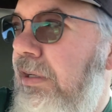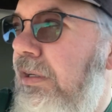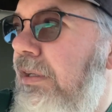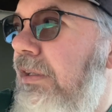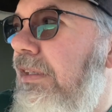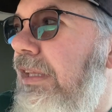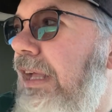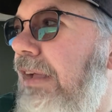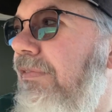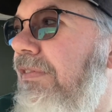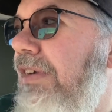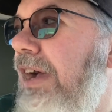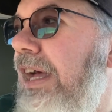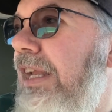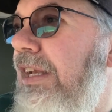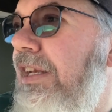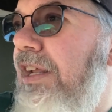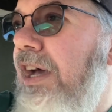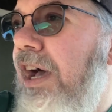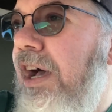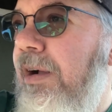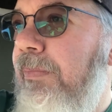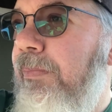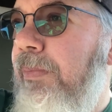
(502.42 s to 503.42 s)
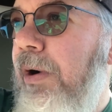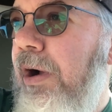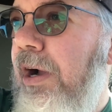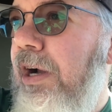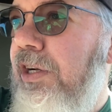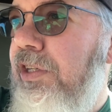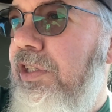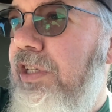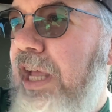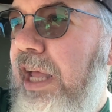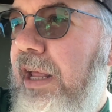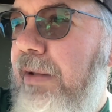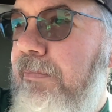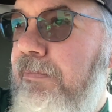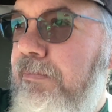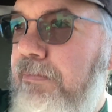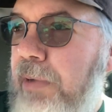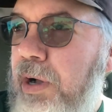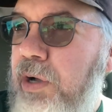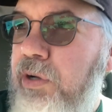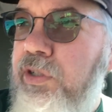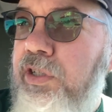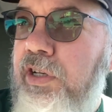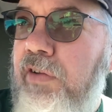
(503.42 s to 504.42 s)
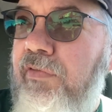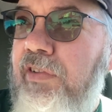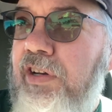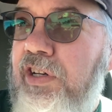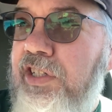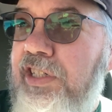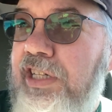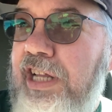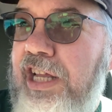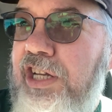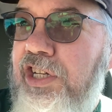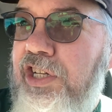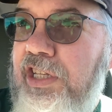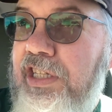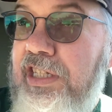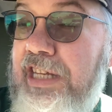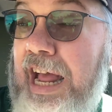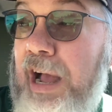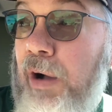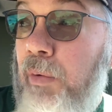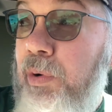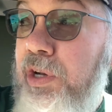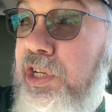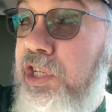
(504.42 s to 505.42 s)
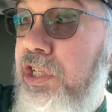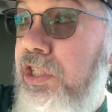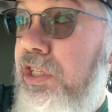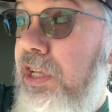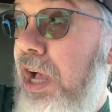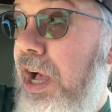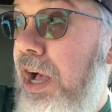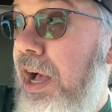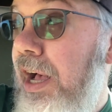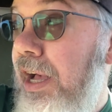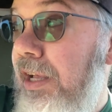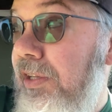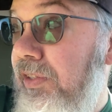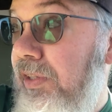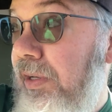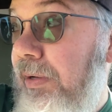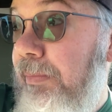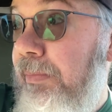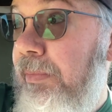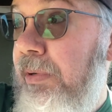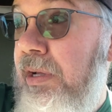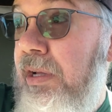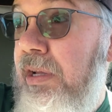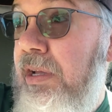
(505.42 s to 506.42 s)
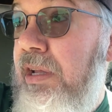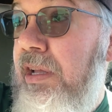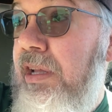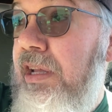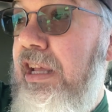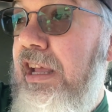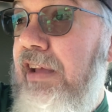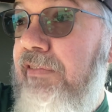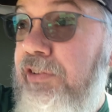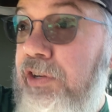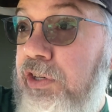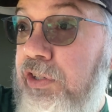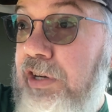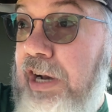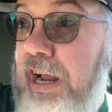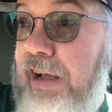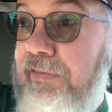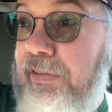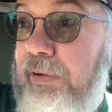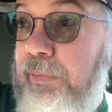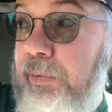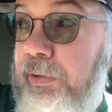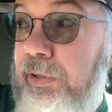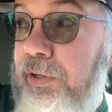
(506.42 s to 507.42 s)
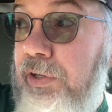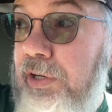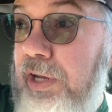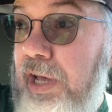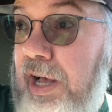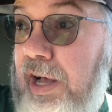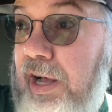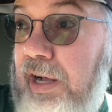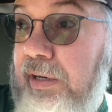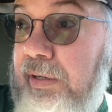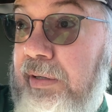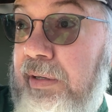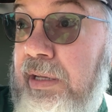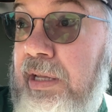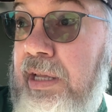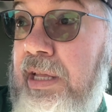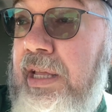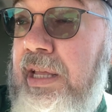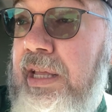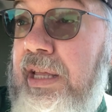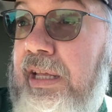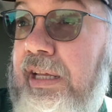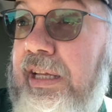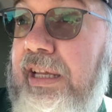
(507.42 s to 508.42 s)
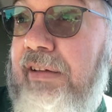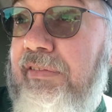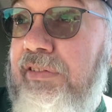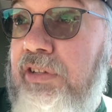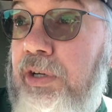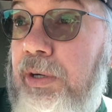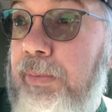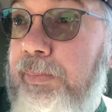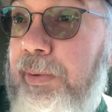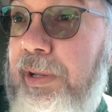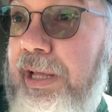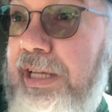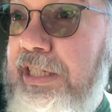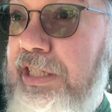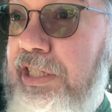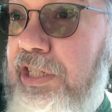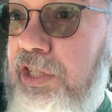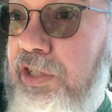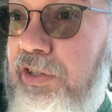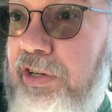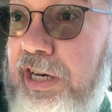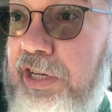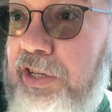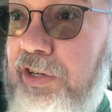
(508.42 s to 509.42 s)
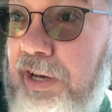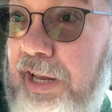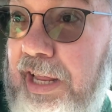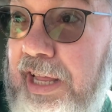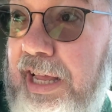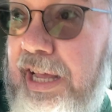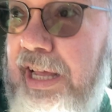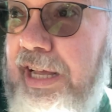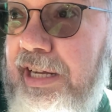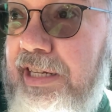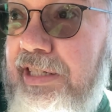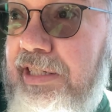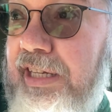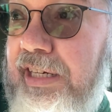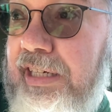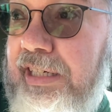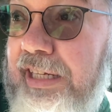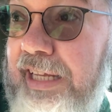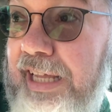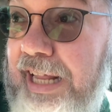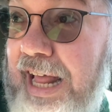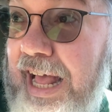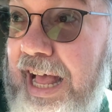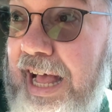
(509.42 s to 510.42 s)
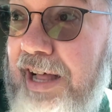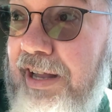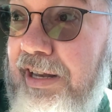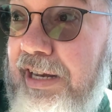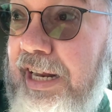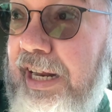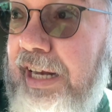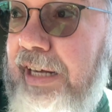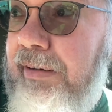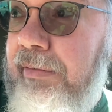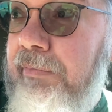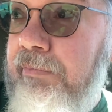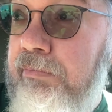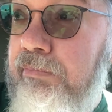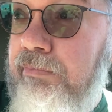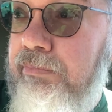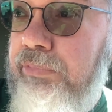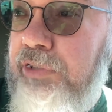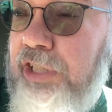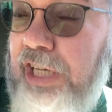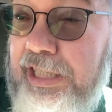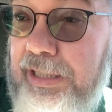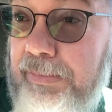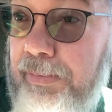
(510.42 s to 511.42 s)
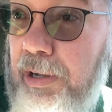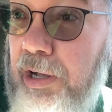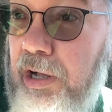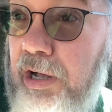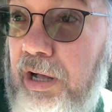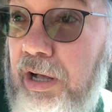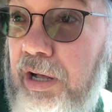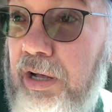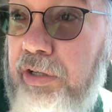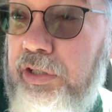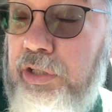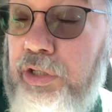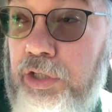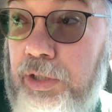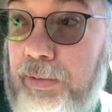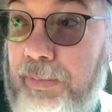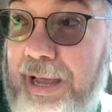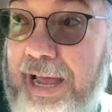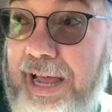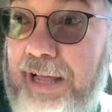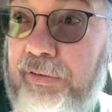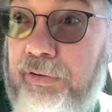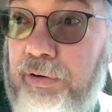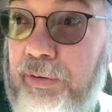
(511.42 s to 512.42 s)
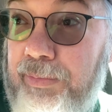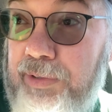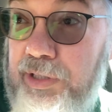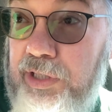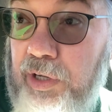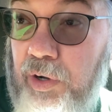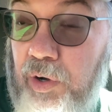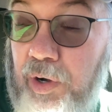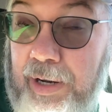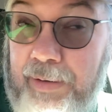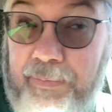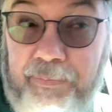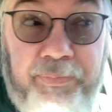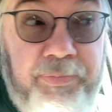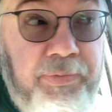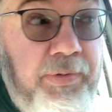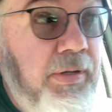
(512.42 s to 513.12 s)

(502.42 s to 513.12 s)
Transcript: They've got dog parks at most of their stations now, which is awesome if you're traveling with your dog. Gives her a place to stretch her legs and get out and chase a ball, use a bathroom, and so on.